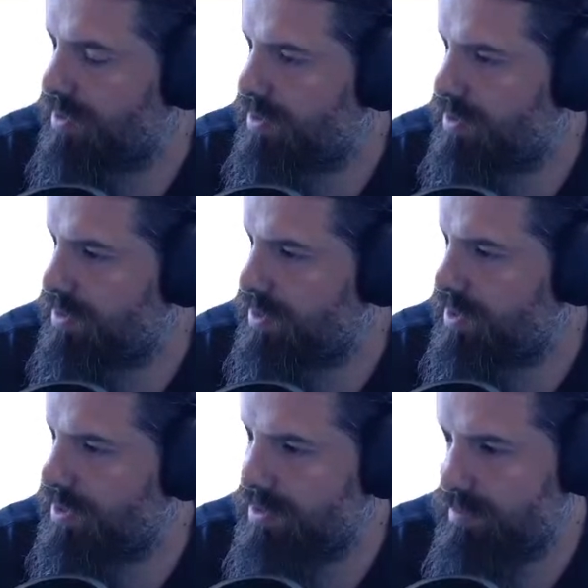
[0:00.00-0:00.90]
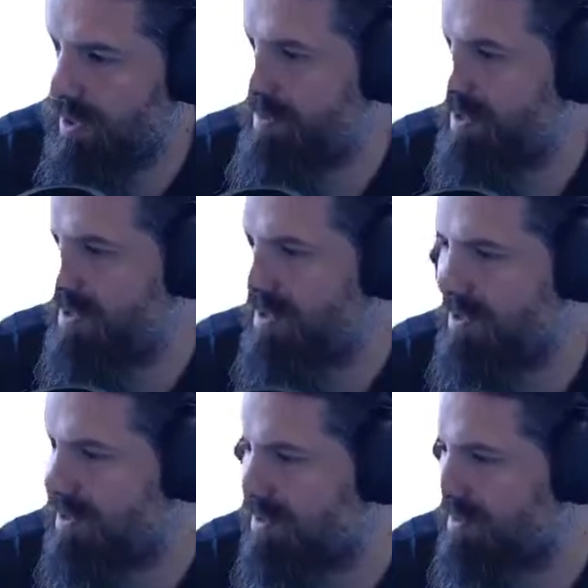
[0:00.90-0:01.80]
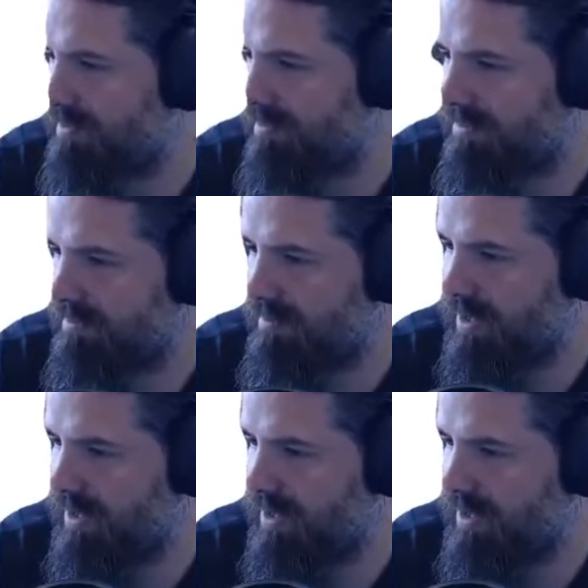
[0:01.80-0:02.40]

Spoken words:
this. Maybe it does. Well,